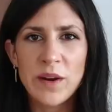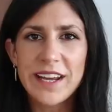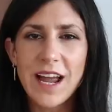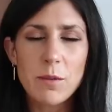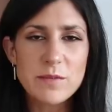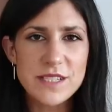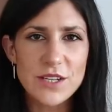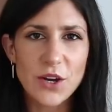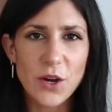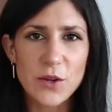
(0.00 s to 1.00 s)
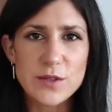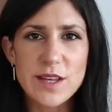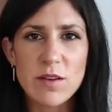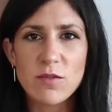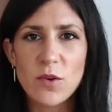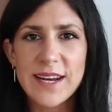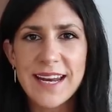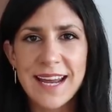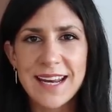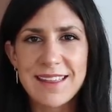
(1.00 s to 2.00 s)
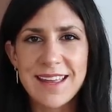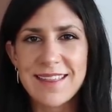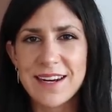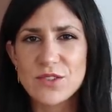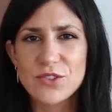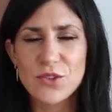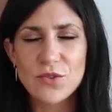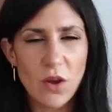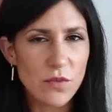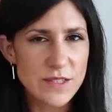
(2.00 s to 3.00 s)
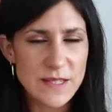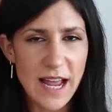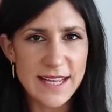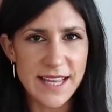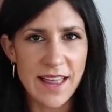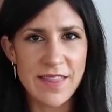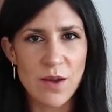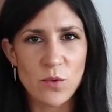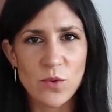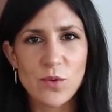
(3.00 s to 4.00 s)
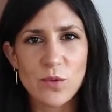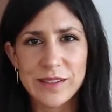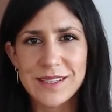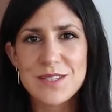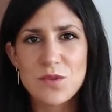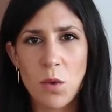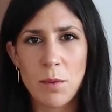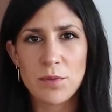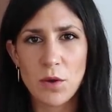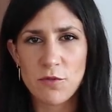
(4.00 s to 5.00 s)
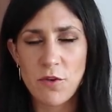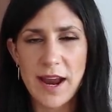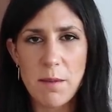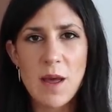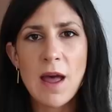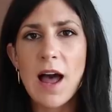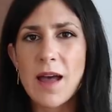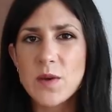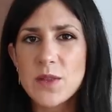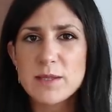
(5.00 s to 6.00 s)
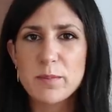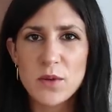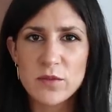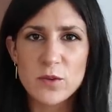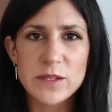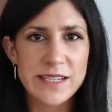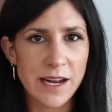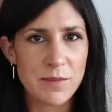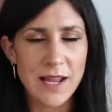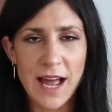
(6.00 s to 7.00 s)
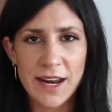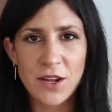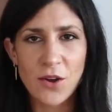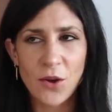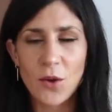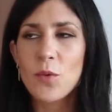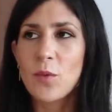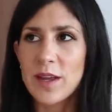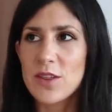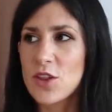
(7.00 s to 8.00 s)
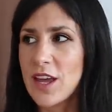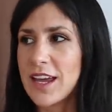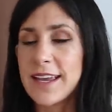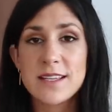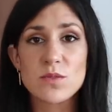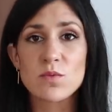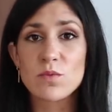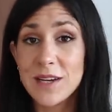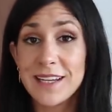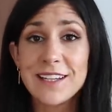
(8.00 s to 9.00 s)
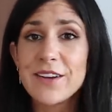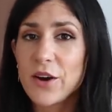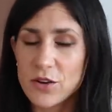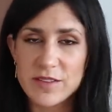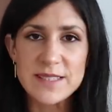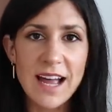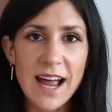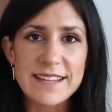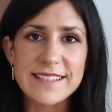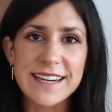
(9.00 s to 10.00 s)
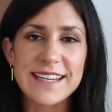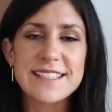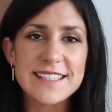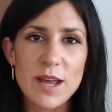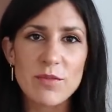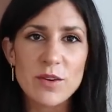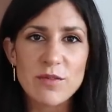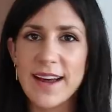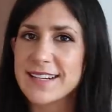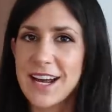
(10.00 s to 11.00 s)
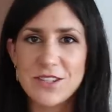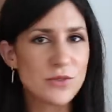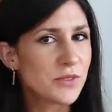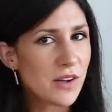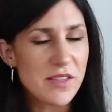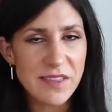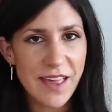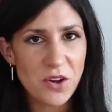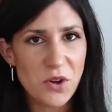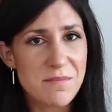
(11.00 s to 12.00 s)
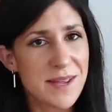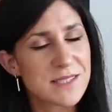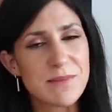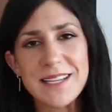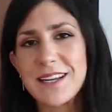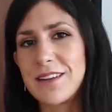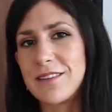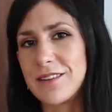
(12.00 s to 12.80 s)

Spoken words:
When it comes to coats, avoid anything that is too oversized and that will really swamp your frame. I've got this beautiful Stella McCartney coat, which is really oversized, and I can say for a fact, I do not think that coat makes me